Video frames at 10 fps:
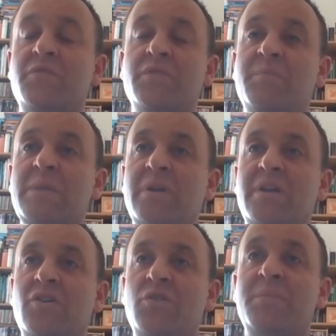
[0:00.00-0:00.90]
And for the
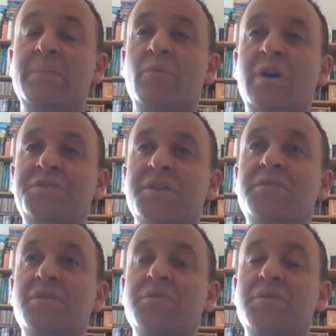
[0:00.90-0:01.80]
people at home maybe watching
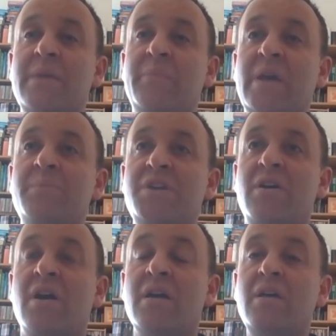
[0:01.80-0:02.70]
who don't know who
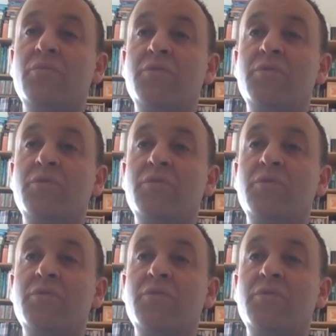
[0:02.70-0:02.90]
KPMG are,